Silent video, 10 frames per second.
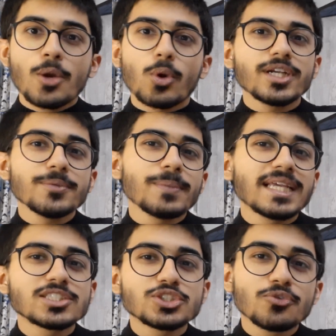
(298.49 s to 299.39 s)
what it
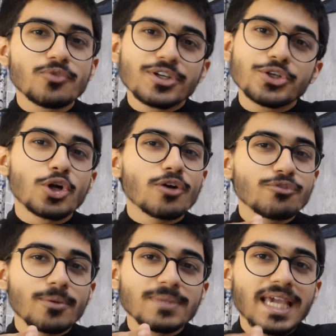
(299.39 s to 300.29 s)
means to withdraw
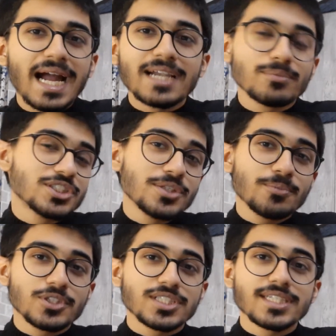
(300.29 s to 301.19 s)
from the admission
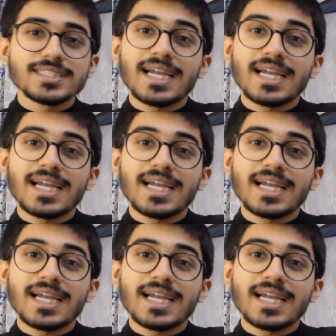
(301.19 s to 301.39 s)
process,